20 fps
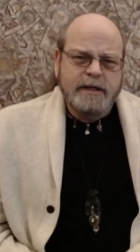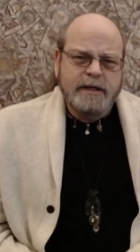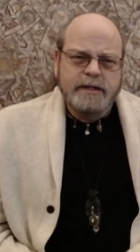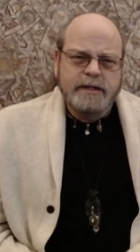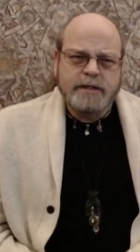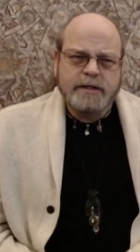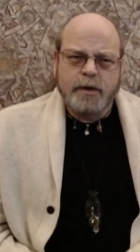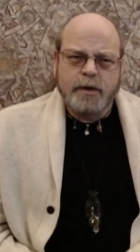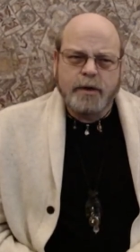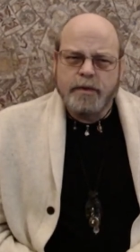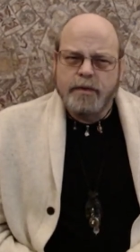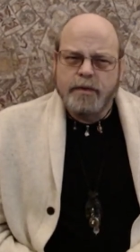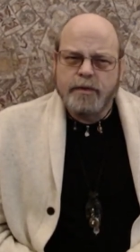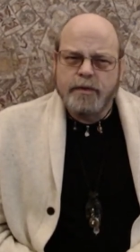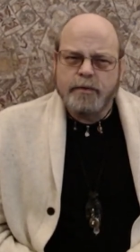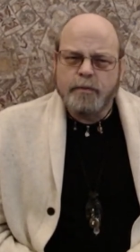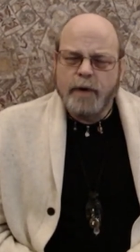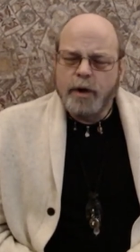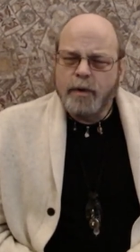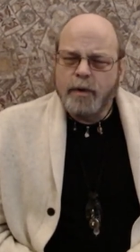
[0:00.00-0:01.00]
So
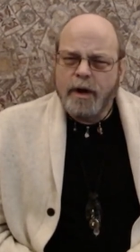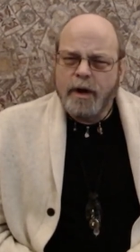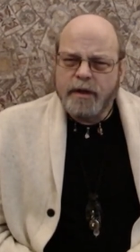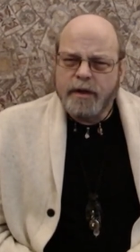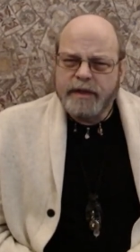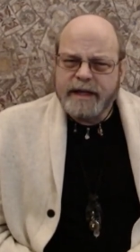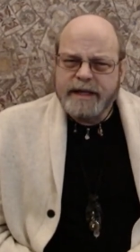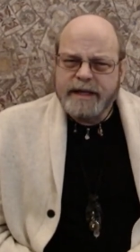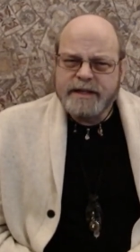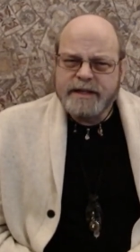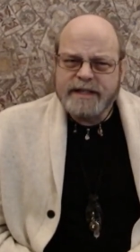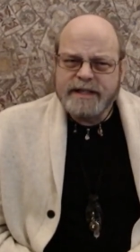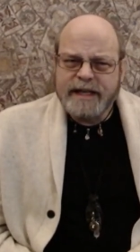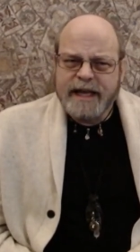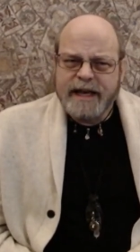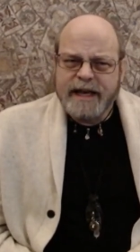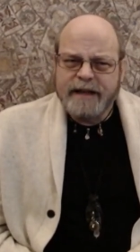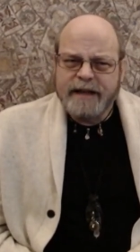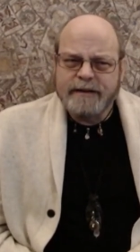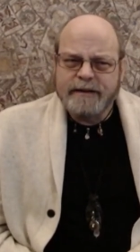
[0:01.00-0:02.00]
throw all these
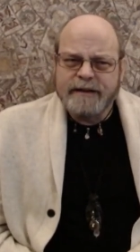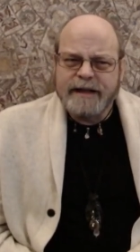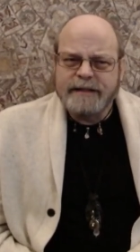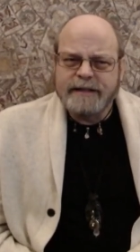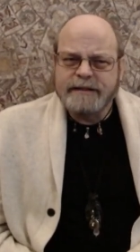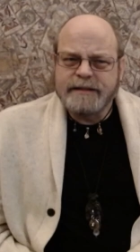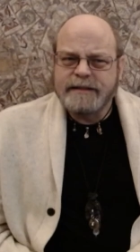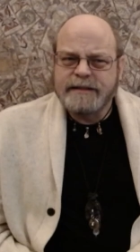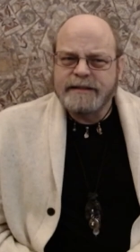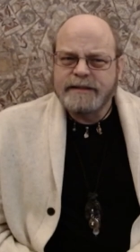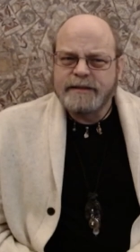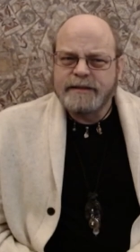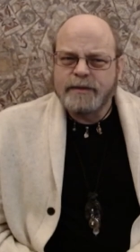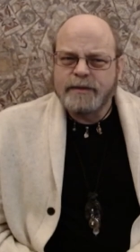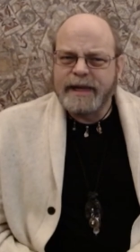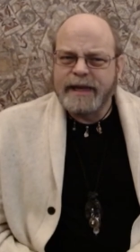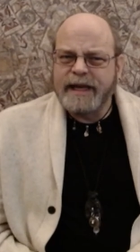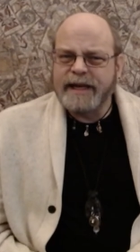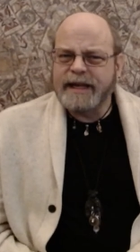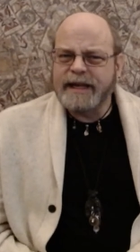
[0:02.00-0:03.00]
together and
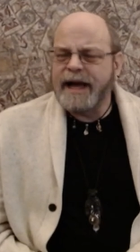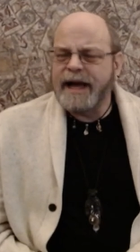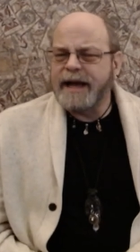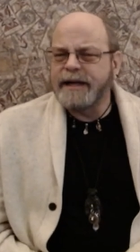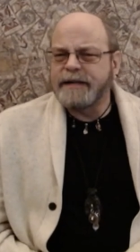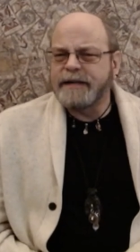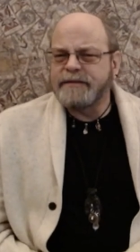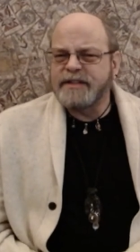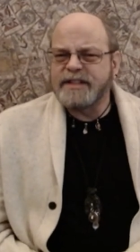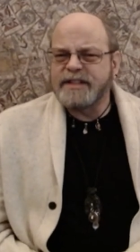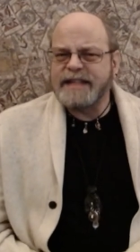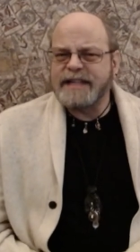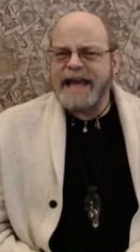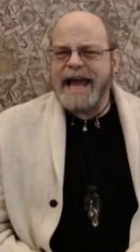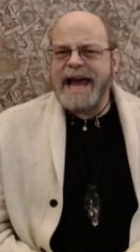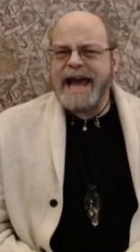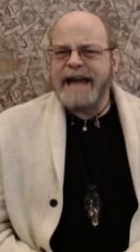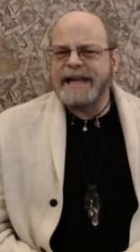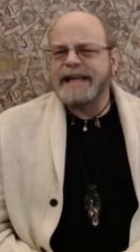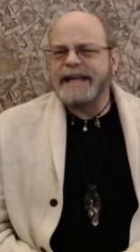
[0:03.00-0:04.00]
we get a kind of
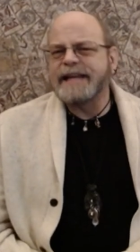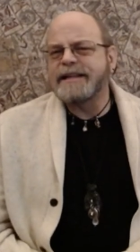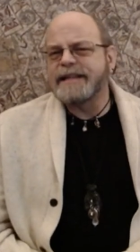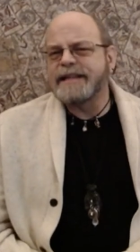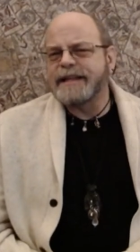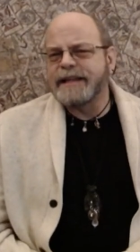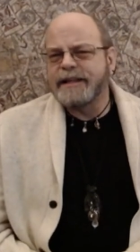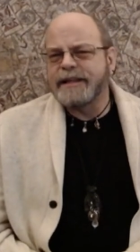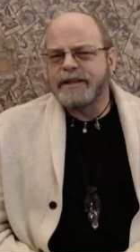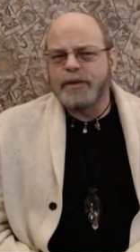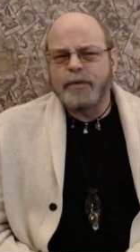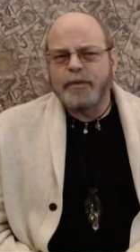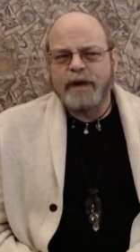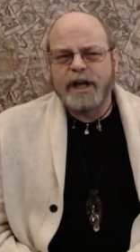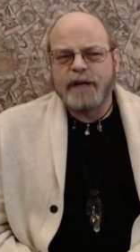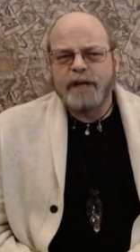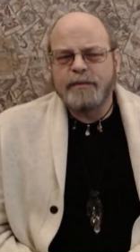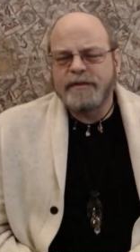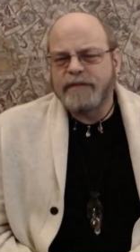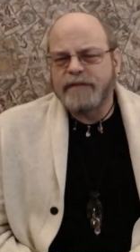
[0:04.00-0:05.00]
sad ending in the
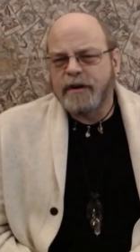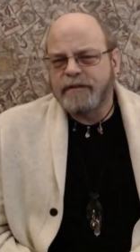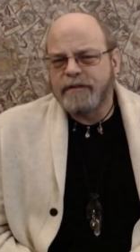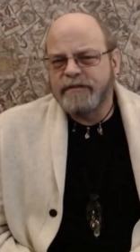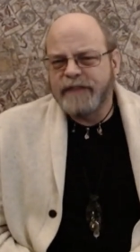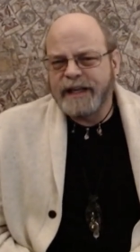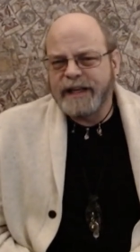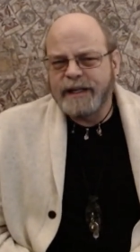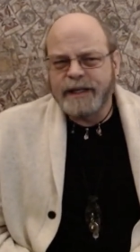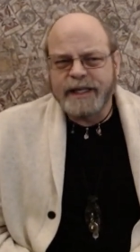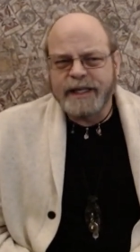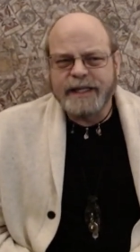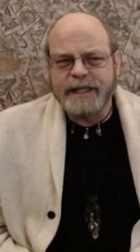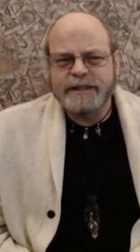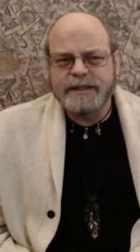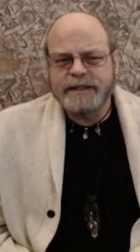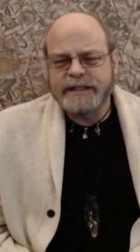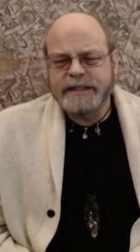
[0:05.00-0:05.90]
realm of our feelings.